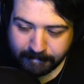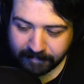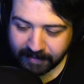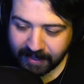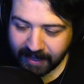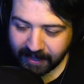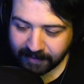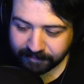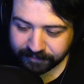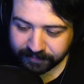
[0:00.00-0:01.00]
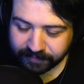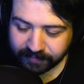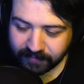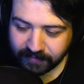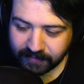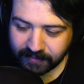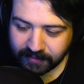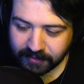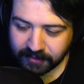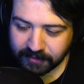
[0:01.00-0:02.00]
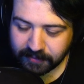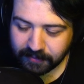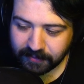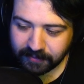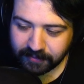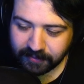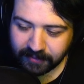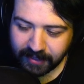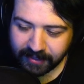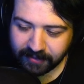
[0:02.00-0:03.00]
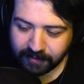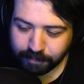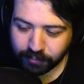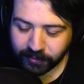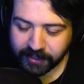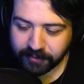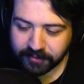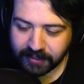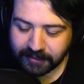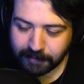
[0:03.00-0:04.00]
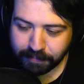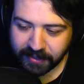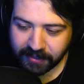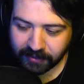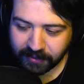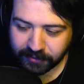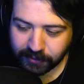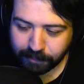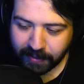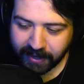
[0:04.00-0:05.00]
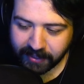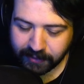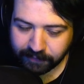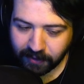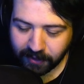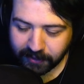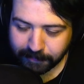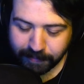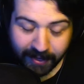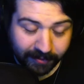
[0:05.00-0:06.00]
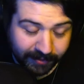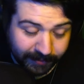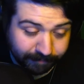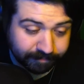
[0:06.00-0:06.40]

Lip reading: Okay, just let the burrito disappear under a pile of garlic powder.